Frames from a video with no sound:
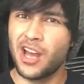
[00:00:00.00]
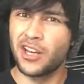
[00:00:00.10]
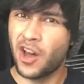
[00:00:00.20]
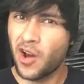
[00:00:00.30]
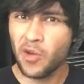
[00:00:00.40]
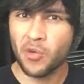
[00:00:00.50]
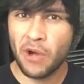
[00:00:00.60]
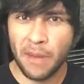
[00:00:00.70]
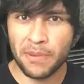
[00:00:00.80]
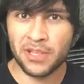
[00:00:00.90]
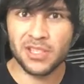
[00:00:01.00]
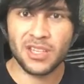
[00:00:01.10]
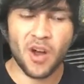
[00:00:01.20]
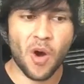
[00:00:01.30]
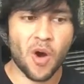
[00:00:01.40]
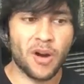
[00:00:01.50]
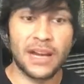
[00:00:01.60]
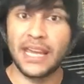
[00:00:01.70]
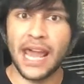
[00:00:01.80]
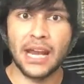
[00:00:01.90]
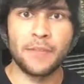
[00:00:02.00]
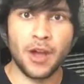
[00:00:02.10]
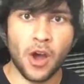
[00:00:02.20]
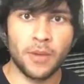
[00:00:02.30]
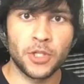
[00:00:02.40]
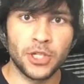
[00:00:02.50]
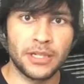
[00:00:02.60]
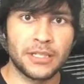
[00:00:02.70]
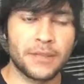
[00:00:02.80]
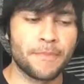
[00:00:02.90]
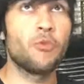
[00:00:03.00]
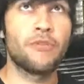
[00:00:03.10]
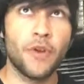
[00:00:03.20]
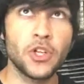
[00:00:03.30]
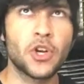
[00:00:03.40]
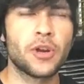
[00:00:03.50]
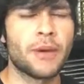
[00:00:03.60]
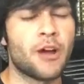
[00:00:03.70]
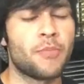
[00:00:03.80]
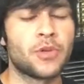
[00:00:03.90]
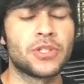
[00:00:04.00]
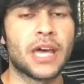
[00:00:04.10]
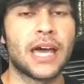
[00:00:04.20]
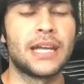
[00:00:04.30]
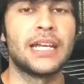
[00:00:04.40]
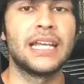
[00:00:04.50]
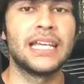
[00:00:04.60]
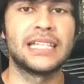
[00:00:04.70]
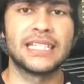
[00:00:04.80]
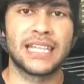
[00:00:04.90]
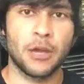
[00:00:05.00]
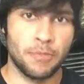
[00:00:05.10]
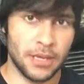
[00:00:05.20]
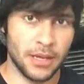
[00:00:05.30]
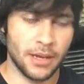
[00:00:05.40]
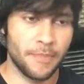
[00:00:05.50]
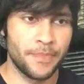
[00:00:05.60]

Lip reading: Not all the weapons are inanimate objects. We first heard about Poseidon in Skypiea.